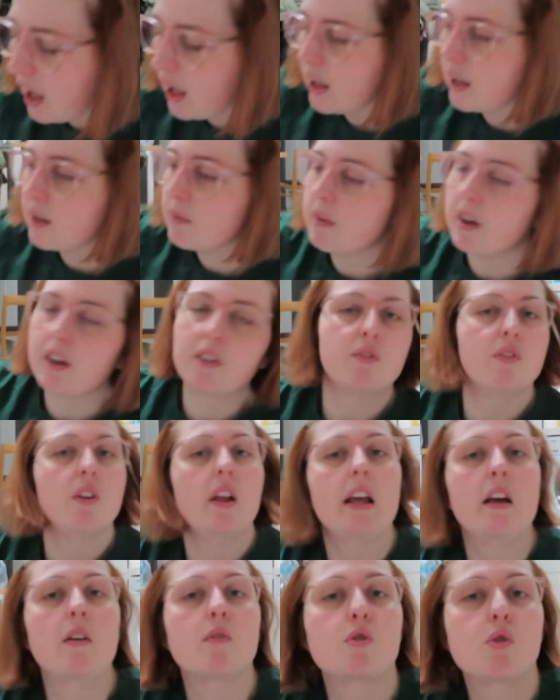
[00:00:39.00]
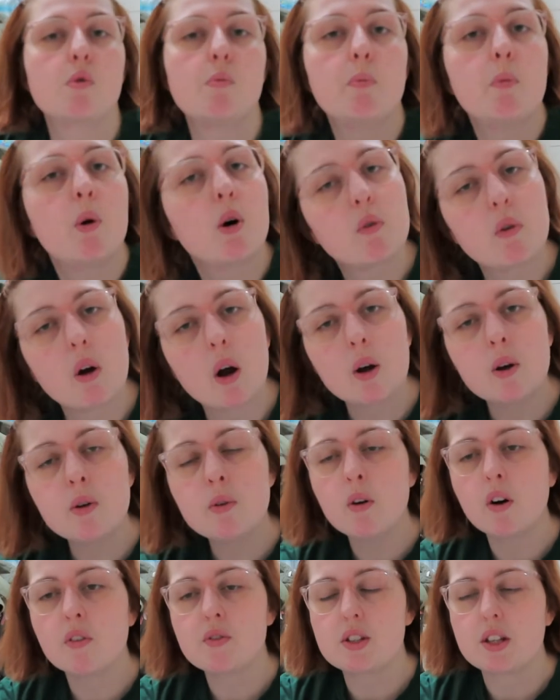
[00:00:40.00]
I fly out
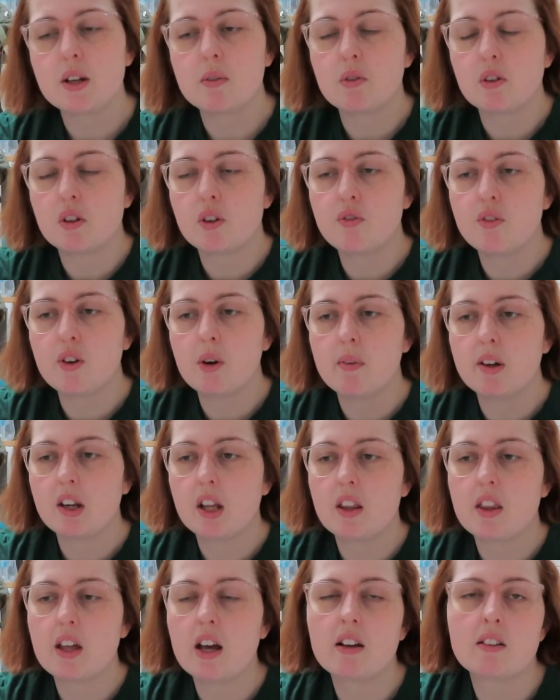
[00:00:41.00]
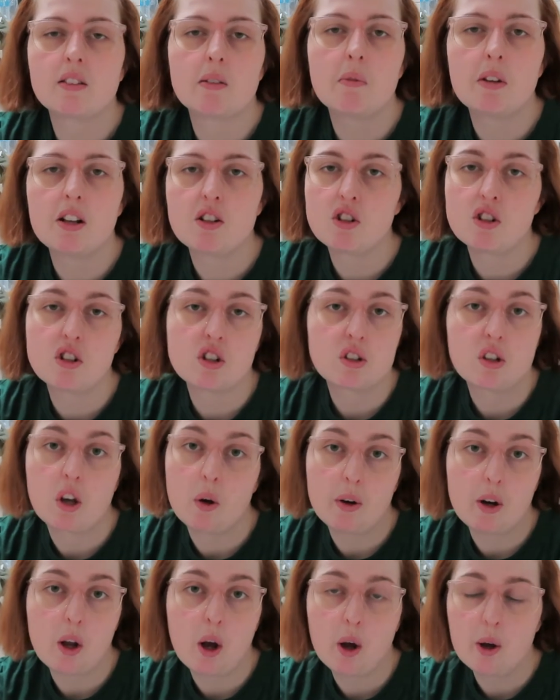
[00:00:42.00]
tomorrow. Obviously, I'm not going to film any of that because I'm literally just
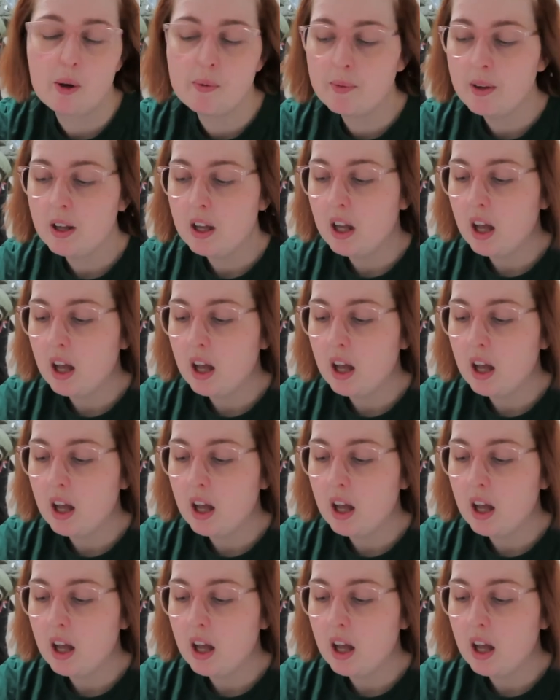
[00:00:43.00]
going home.